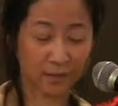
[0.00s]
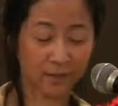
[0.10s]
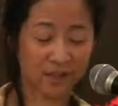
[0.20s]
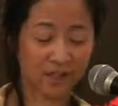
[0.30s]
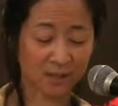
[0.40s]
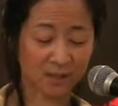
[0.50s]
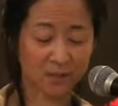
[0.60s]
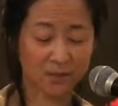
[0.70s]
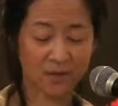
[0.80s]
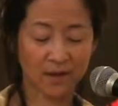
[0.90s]
that was
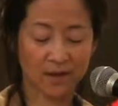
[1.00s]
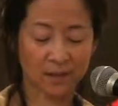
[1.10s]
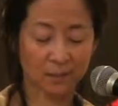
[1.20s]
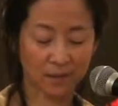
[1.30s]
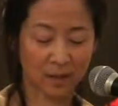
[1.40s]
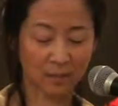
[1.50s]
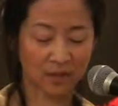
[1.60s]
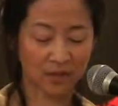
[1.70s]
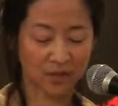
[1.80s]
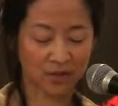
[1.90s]
smooth and
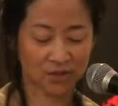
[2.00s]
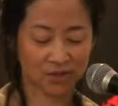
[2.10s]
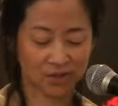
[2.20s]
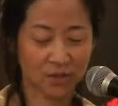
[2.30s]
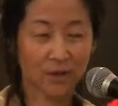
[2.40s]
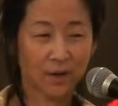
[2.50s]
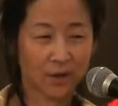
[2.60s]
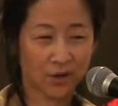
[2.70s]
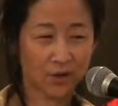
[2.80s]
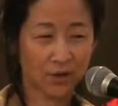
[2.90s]
unblemished.
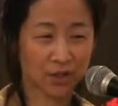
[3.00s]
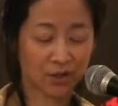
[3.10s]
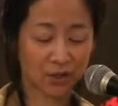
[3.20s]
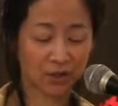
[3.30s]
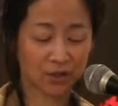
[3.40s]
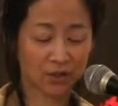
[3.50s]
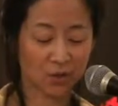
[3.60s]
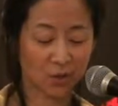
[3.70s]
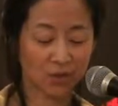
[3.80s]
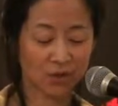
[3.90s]
Their chins
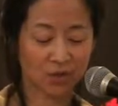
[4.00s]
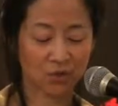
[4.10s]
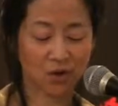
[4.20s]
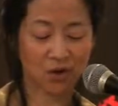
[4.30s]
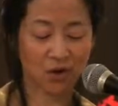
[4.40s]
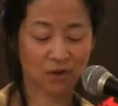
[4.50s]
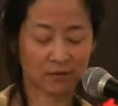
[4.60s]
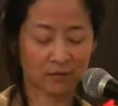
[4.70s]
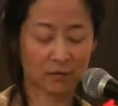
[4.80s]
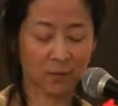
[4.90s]
were
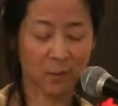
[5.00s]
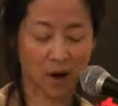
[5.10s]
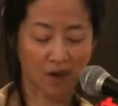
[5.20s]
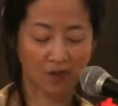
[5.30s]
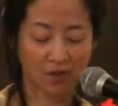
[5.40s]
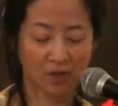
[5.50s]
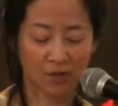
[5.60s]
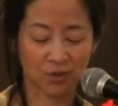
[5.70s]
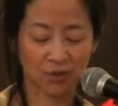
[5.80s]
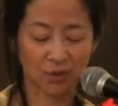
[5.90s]
strong, their
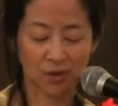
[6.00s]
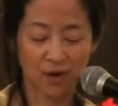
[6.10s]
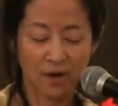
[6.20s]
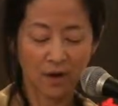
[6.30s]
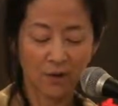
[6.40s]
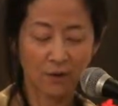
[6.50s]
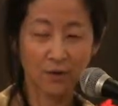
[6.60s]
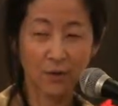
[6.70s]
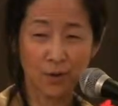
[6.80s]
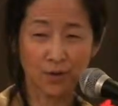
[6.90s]
posture good,
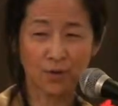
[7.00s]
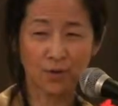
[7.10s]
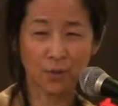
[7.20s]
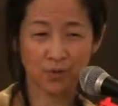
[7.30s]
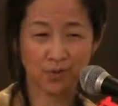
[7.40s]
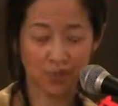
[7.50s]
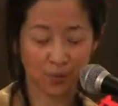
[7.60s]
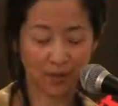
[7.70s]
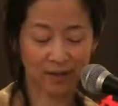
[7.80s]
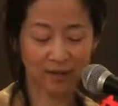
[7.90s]
their noses were
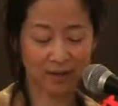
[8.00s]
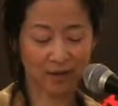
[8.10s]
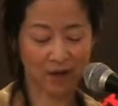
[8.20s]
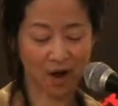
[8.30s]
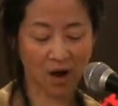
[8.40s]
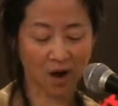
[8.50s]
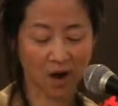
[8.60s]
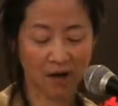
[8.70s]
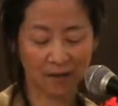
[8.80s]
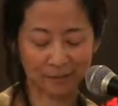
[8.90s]
straight and
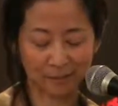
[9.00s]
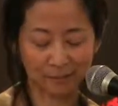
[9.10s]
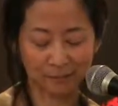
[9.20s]
high.